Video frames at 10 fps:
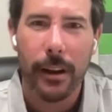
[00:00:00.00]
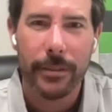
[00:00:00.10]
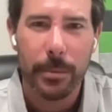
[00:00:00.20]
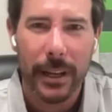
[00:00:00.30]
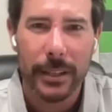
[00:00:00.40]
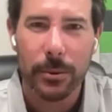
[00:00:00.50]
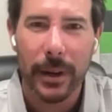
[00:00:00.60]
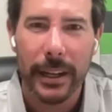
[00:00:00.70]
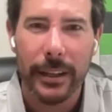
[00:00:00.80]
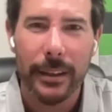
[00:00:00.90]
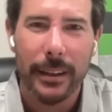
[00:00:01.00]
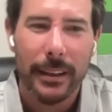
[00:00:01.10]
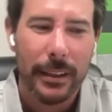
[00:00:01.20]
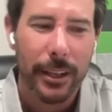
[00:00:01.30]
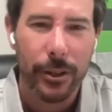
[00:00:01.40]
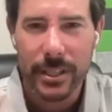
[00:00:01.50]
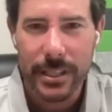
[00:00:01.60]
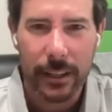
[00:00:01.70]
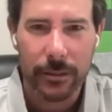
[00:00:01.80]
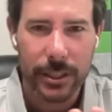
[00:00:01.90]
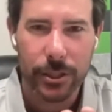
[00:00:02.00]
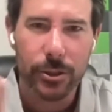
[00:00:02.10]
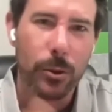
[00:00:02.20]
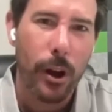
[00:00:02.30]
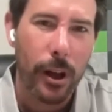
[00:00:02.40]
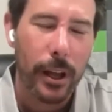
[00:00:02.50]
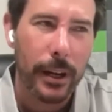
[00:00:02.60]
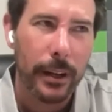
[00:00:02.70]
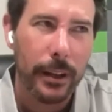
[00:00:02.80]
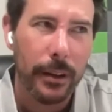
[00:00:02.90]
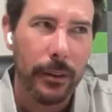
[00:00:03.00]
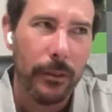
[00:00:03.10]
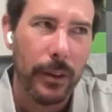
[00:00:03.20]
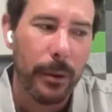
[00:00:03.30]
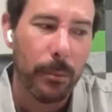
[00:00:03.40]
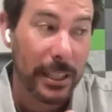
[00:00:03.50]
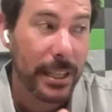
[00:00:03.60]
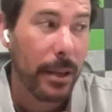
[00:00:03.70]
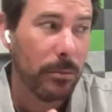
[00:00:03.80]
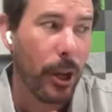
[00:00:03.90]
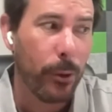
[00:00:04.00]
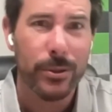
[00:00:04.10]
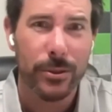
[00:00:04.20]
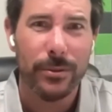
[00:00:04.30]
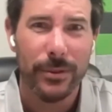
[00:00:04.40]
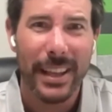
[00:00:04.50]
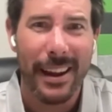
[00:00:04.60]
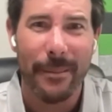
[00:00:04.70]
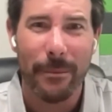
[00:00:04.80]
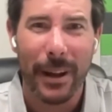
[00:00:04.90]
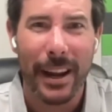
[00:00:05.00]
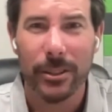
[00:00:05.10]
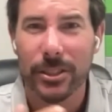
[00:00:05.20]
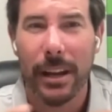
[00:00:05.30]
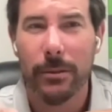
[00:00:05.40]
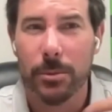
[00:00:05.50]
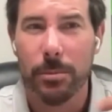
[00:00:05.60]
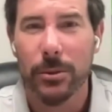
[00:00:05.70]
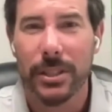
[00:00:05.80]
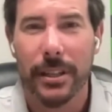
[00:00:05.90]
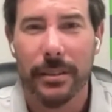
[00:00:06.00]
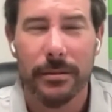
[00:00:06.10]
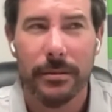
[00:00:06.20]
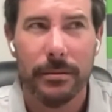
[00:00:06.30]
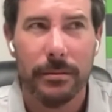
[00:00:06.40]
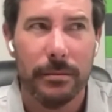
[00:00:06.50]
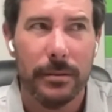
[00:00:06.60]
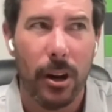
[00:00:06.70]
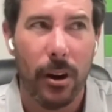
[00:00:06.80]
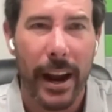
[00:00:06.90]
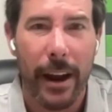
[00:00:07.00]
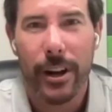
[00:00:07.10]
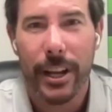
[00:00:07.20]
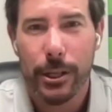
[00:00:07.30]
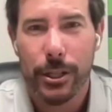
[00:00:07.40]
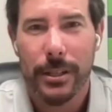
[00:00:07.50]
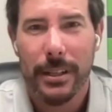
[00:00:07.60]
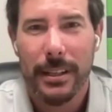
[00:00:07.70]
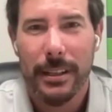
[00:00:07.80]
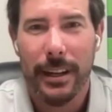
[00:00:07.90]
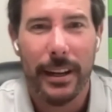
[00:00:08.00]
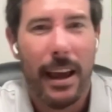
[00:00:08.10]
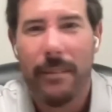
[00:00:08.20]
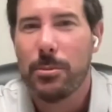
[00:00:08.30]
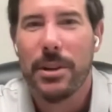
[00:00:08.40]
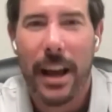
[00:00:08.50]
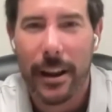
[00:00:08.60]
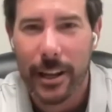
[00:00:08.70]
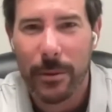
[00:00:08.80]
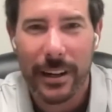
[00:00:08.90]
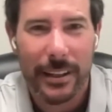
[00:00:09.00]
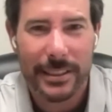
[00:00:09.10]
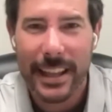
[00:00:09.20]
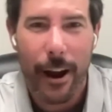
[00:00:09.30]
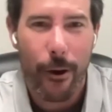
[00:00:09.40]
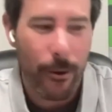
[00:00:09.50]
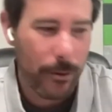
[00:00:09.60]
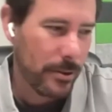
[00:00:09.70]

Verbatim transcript: coffee pot's ready, you know, the televisions are on, and and my team knows that by now. It's now it's built in our heritage. It doesn't yeah. have to be documented; it's there.